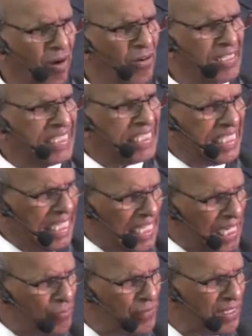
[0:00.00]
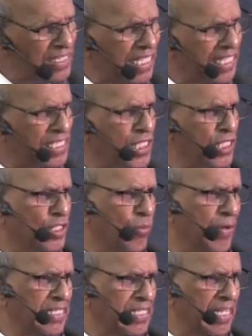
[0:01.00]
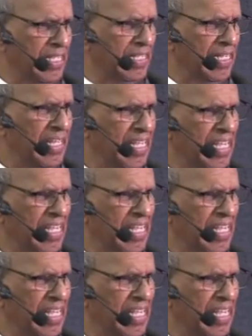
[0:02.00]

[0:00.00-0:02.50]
or deal with any situation